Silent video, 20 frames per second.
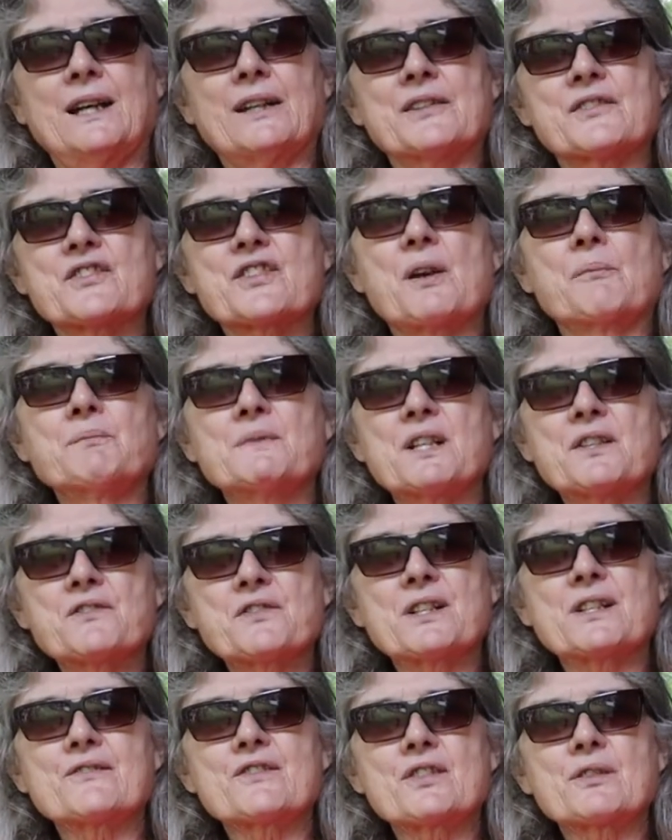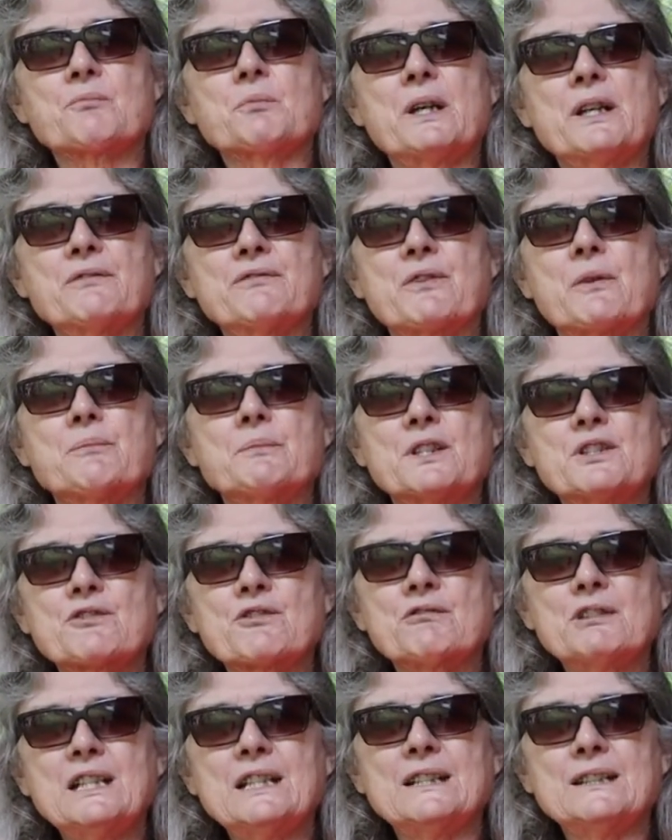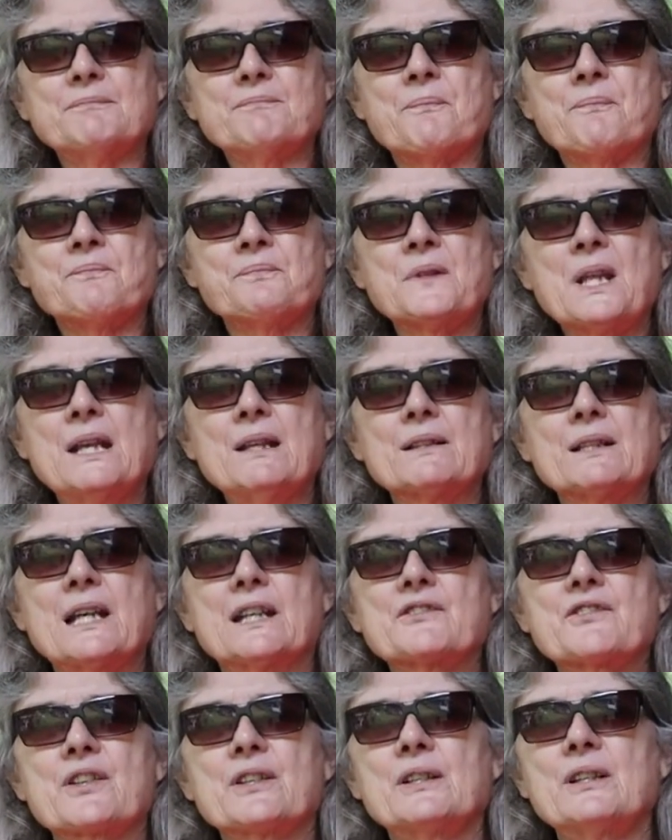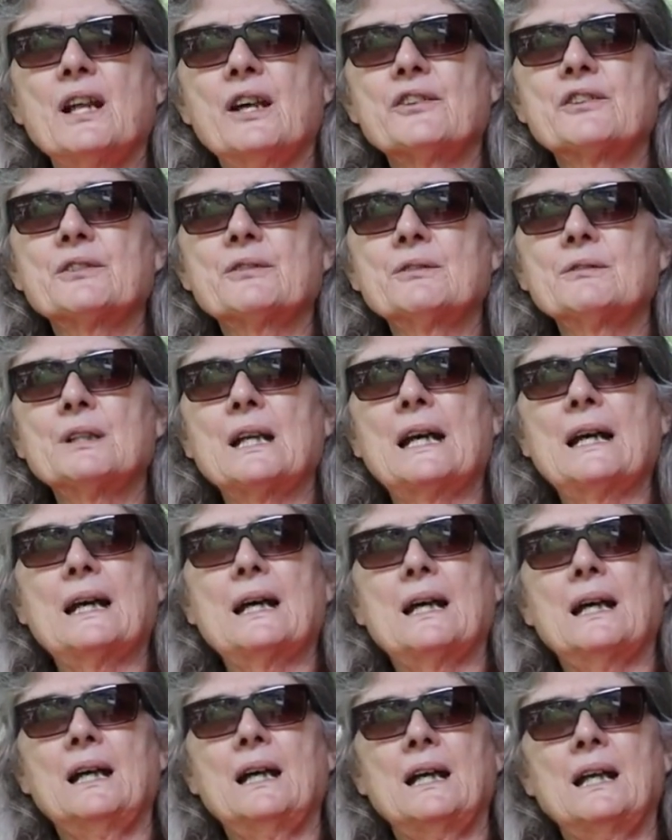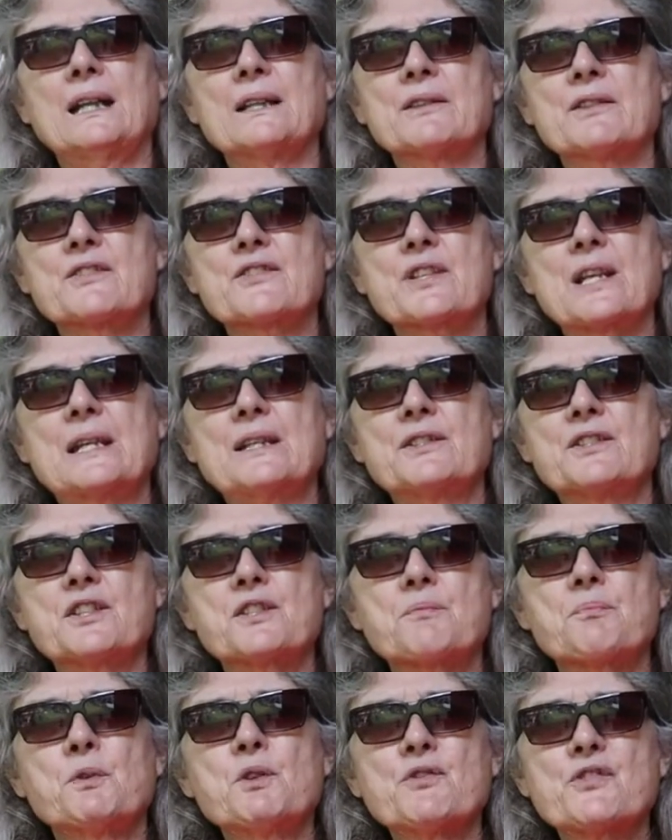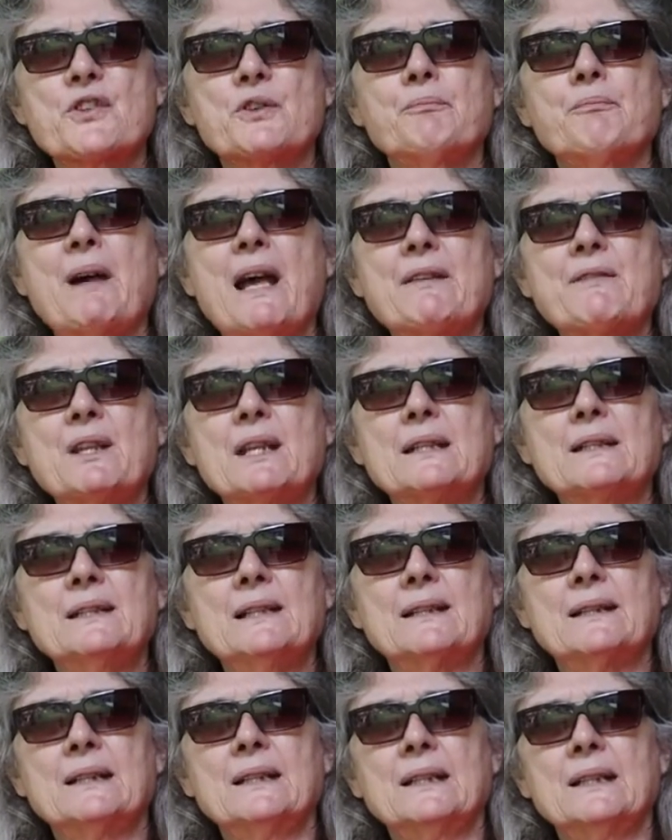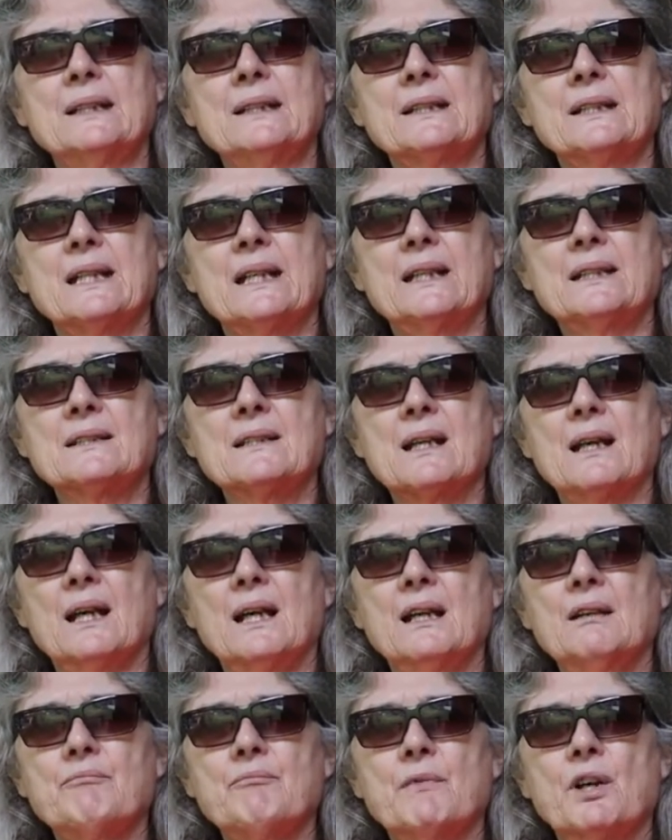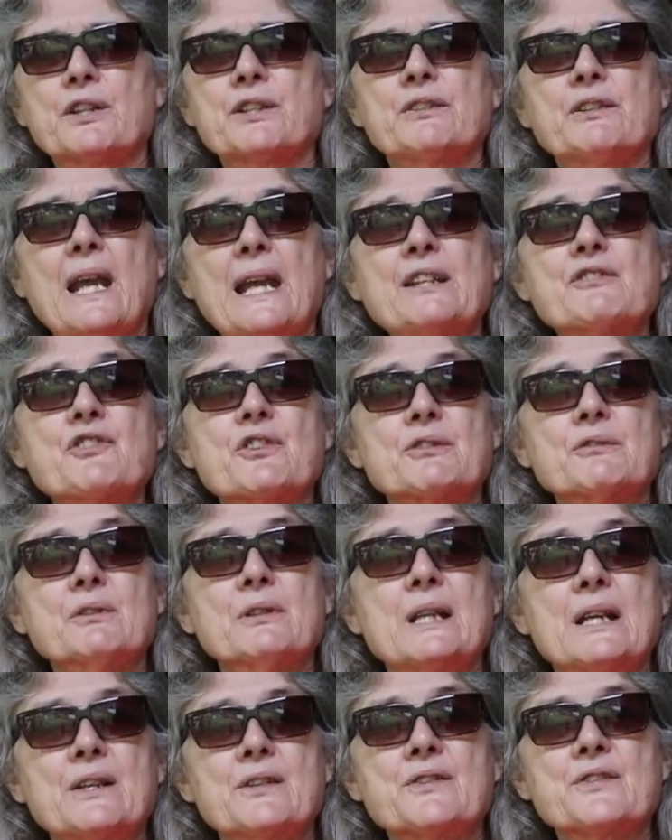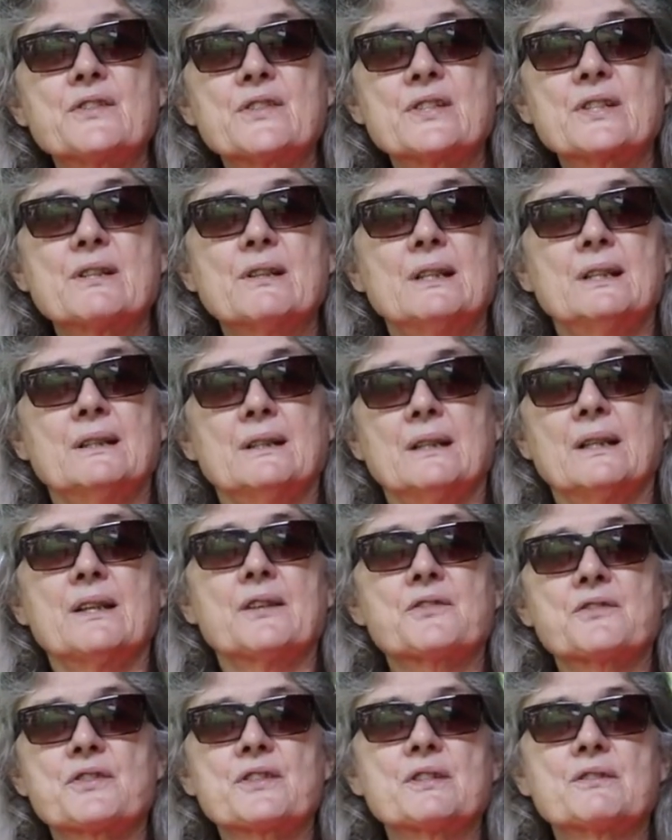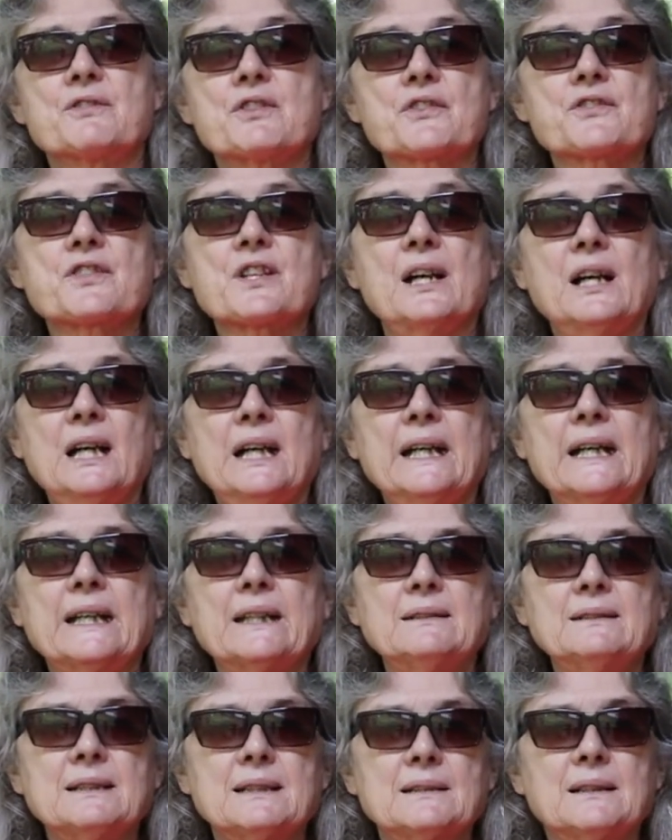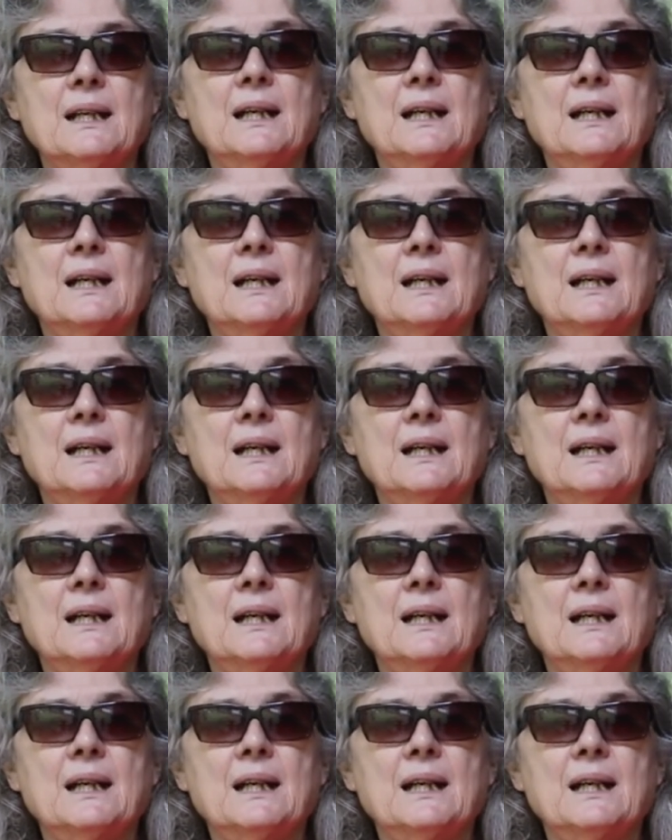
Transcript: some distance away from the tree. That's another seed dispersal method that Mother Nature has designed